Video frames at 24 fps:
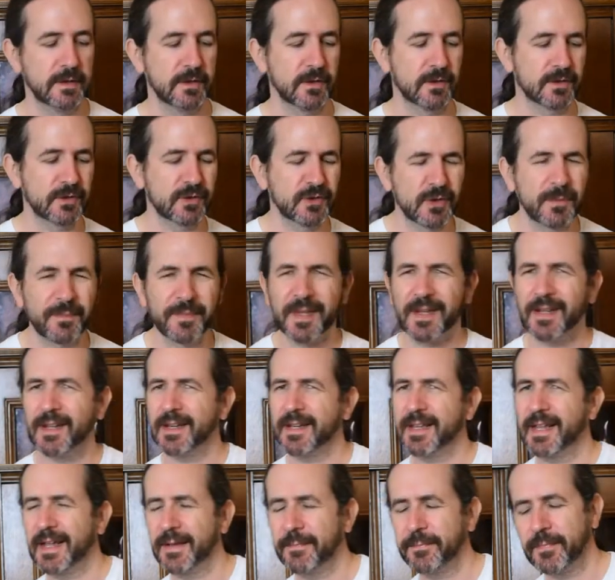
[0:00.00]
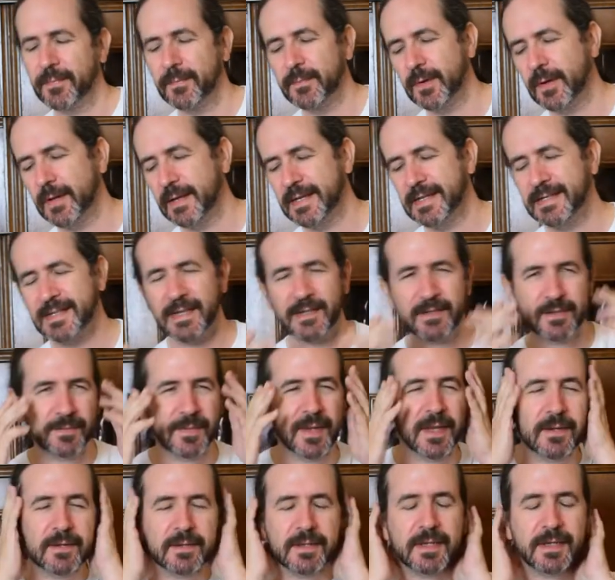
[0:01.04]
Or something like that. But he said something
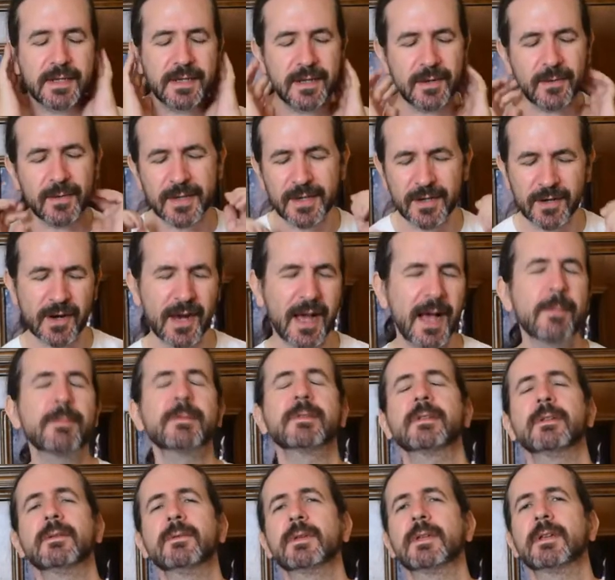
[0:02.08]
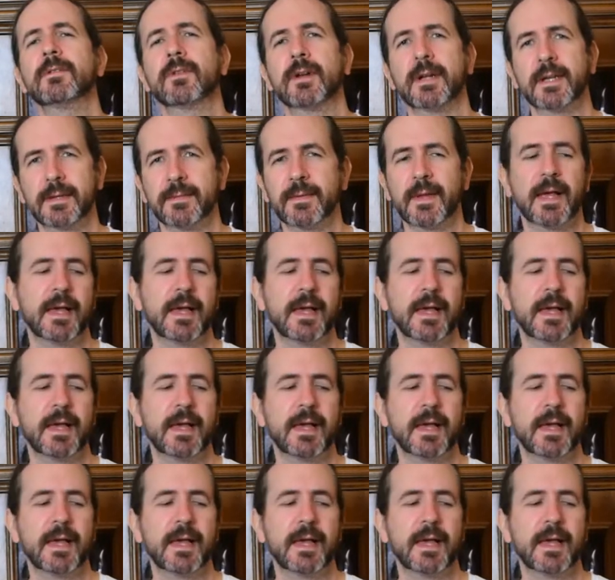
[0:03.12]
and I was like, you know what, you're absolutely right.